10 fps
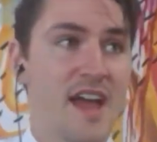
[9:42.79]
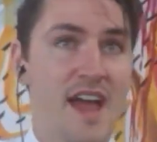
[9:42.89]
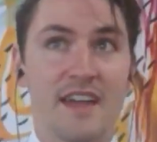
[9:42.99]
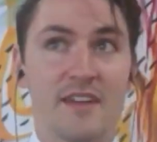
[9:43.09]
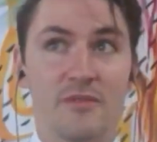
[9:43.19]

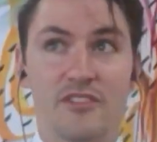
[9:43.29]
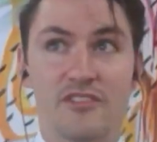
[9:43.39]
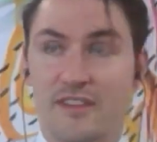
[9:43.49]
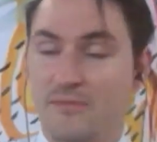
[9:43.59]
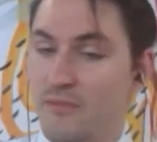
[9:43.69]
and it was
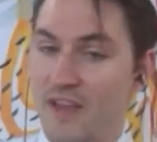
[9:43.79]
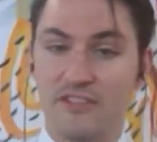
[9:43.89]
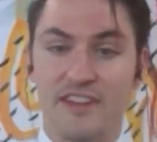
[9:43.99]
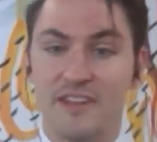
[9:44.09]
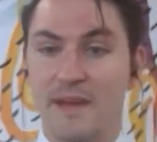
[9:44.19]
just like
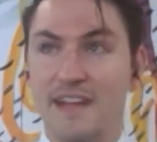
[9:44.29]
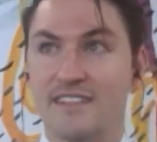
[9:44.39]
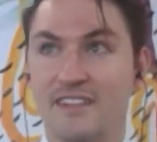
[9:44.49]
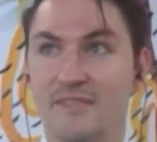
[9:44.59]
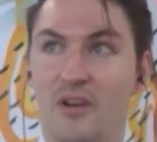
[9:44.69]
everyone's eating
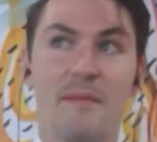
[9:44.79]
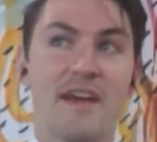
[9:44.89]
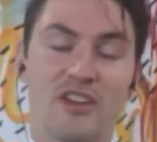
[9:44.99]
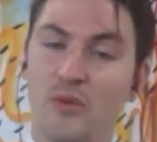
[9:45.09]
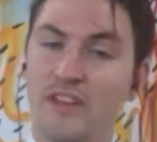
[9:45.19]
pizza. I
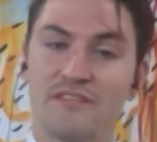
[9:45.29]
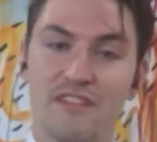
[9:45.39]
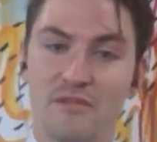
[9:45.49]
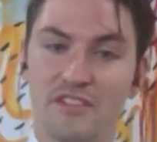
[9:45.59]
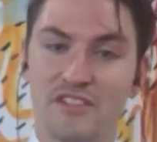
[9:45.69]
made a quiz for
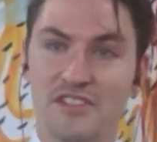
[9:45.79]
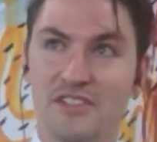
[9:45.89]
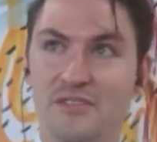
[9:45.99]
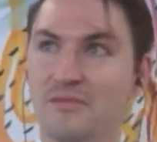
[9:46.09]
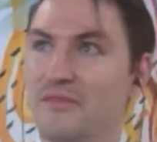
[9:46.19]
everyone to
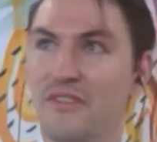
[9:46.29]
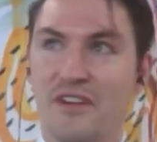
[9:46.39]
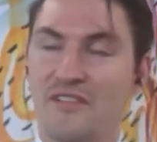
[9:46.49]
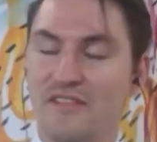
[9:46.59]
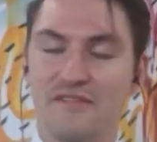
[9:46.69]
do.
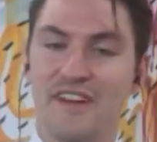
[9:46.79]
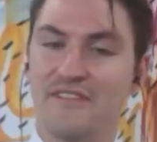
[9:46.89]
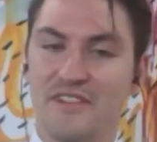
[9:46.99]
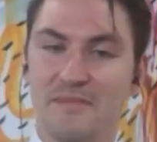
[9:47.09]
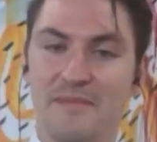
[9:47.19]
Very, very fun,
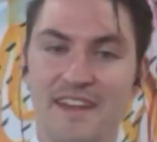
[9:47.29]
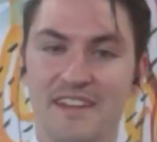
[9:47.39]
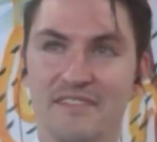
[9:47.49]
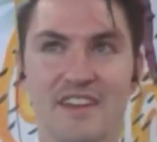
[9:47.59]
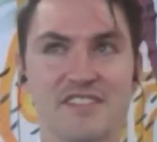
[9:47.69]
very
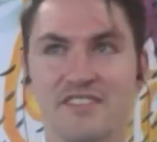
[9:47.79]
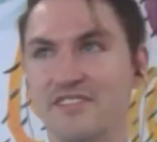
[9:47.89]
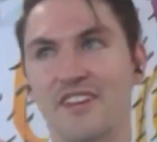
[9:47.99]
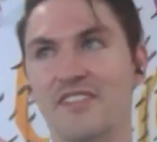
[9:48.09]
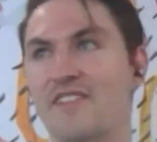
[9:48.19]
competitive, and
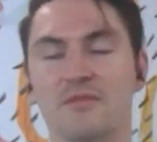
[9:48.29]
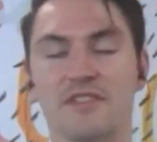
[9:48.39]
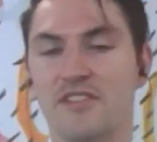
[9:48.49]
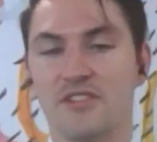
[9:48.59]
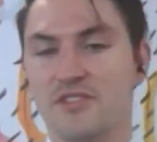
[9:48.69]
just, you know, everyone
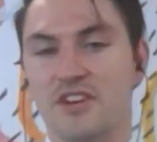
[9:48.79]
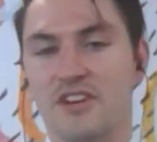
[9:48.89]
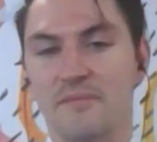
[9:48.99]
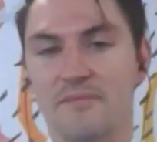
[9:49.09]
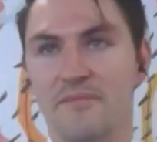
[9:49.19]
was having a good
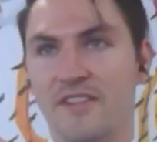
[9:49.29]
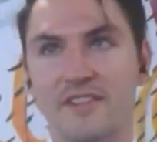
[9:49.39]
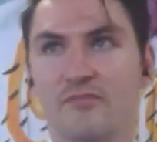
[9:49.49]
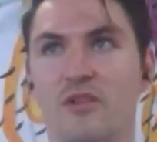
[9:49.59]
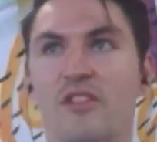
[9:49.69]
time. I
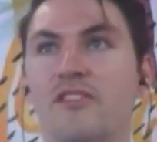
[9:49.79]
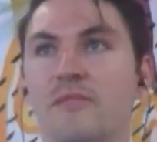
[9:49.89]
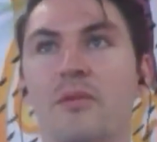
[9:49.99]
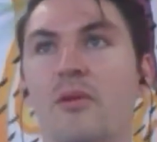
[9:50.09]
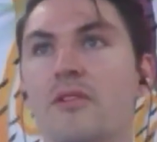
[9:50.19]
think one of the most
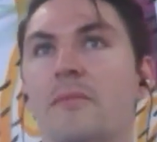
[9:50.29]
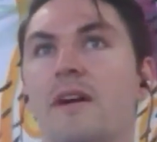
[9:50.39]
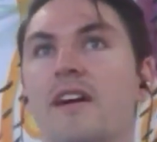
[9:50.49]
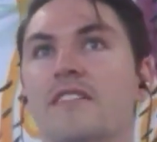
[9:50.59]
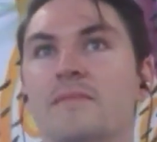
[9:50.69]
important
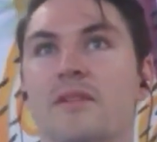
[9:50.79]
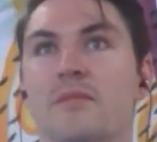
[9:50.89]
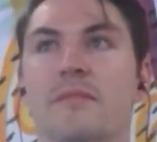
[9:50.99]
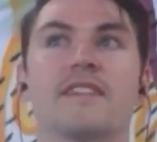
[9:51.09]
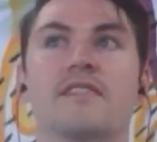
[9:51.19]
parts about
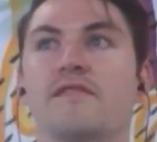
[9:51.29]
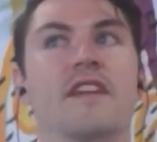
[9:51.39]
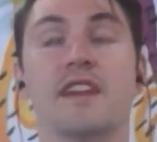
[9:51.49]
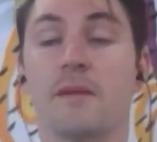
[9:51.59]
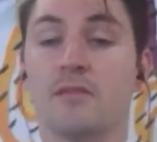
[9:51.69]
what makes it
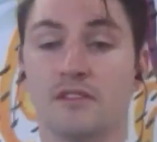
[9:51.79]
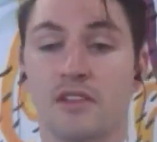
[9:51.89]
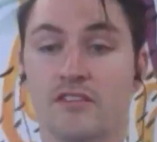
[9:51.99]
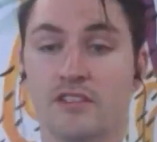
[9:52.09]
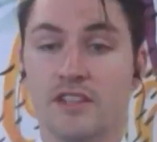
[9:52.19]
fun to come to
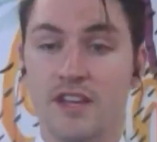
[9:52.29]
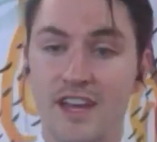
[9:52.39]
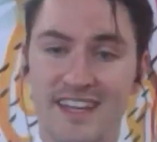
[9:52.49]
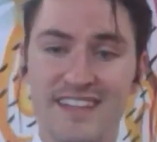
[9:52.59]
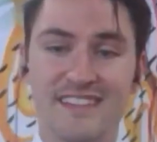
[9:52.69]
university
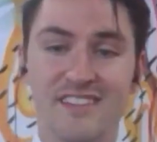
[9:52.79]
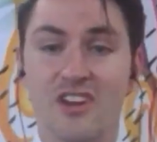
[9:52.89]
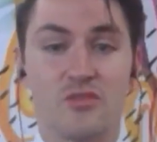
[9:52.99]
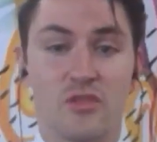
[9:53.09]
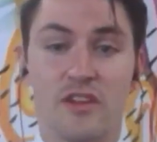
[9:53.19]
is the
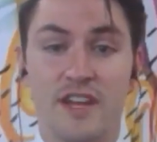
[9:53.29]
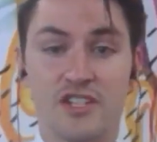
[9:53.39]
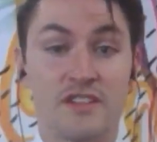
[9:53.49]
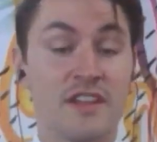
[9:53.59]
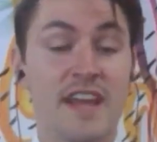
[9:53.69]
social
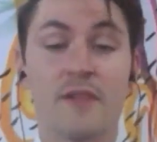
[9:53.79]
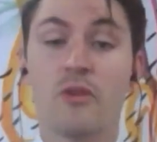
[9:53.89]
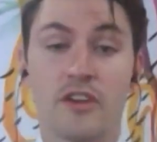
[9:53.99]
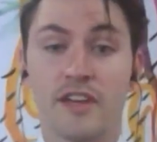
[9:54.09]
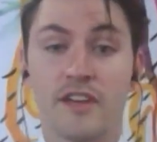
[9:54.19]
connection, the
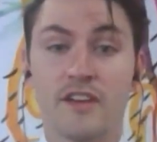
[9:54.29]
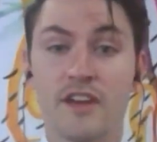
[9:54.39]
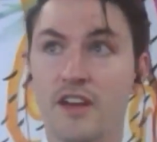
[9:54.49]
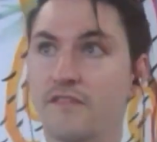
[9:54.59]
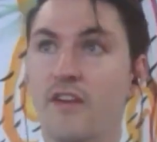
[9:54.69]
networking,
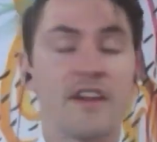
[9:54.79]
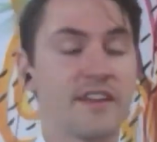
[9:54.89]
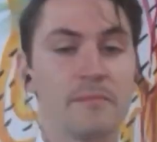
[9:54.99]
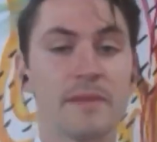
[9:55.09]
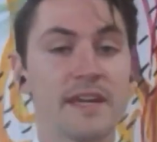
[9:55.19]

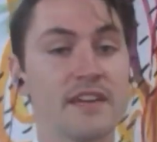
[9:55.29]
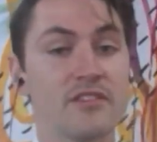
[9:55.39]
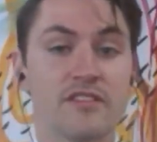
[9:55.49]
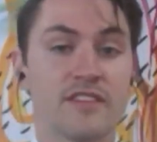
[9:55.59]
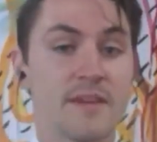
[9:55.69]
finding some peers
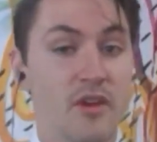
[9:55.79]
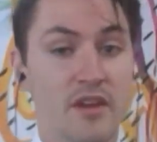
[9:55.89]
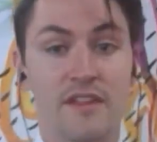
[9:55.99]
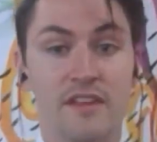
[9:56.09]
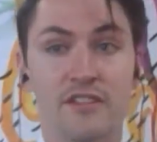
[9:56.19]
doing the same kind
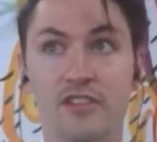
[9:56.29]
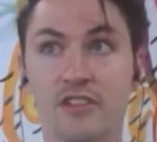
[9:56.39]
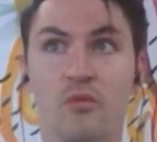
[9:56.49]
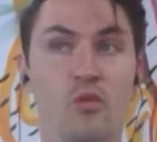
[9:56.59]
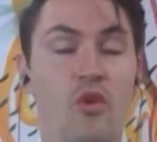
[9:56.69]
of thing as
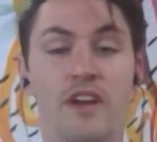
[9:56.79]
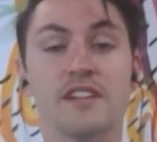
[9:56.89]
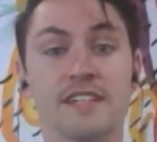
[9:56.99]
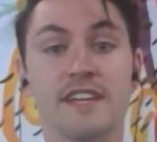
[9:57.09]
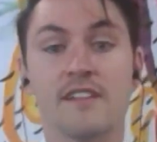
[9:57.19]
you and
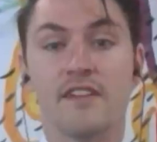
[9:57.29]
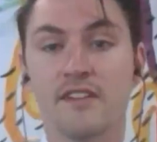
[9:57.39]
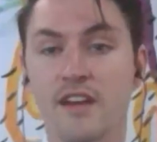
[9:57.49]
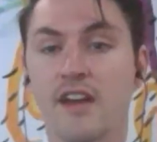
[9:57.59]
working together